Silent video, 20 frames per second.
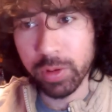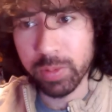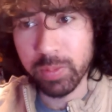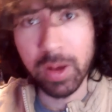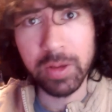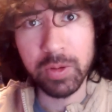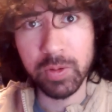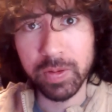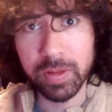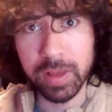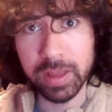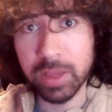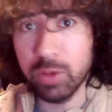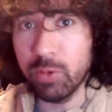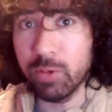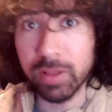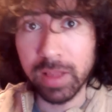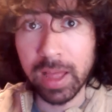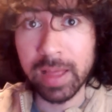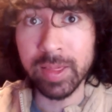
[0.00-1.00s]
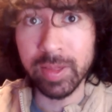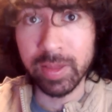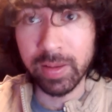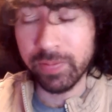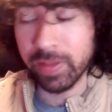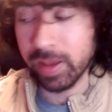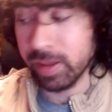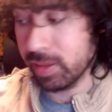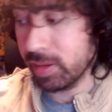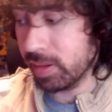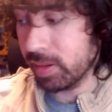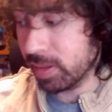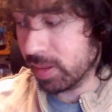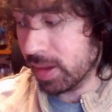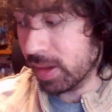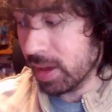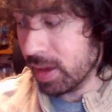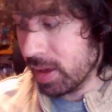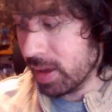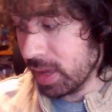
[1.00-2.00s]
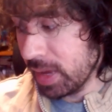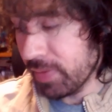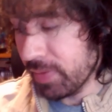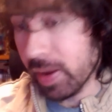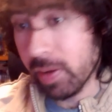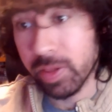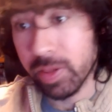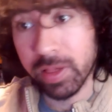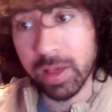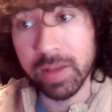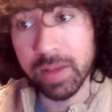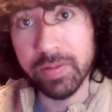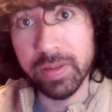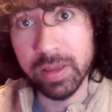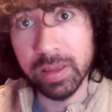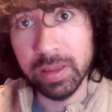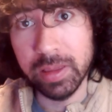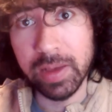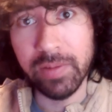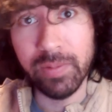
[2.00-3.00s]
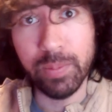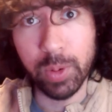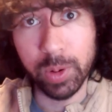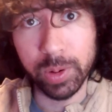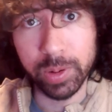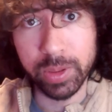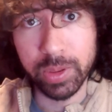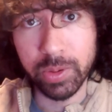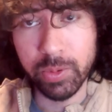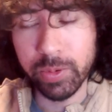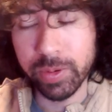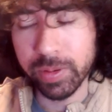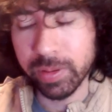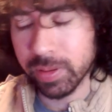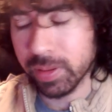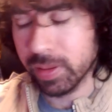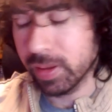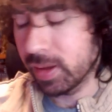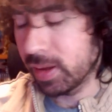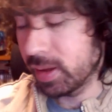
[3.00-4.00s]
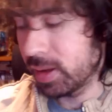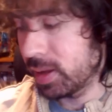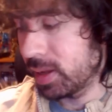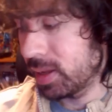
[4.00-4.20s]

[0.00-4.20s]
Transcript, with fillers: far as monster design, they do a lot of stuff like this, even outside of the Deathmark series.